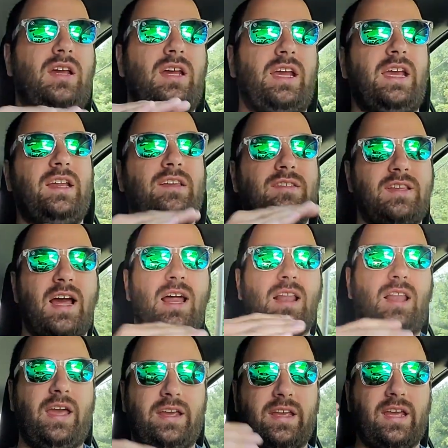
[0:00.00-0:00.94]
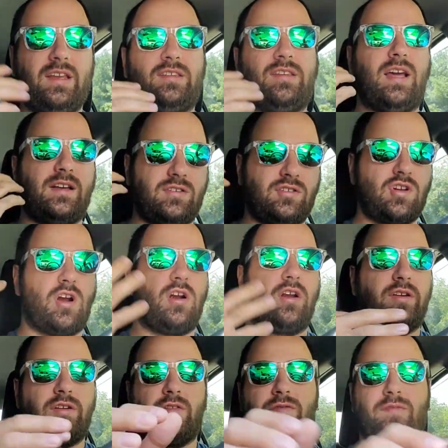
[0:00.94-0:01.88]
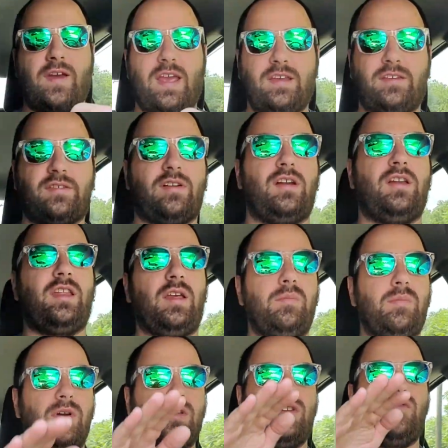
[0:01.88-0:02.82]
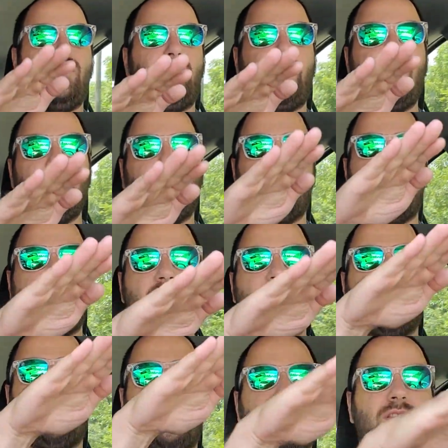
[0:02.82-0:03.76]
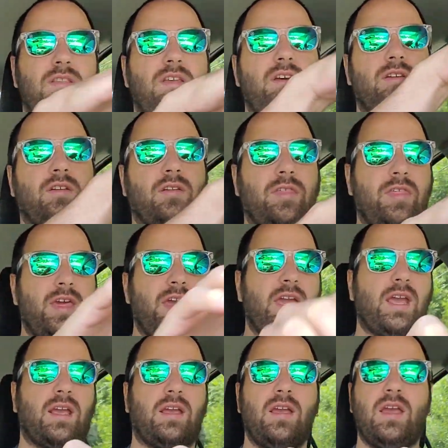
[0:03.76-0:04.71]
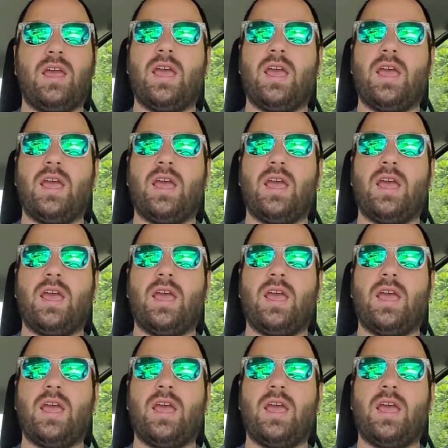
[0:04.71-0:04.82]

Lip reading: it's not jarring your face or anything, but you feel every little thing.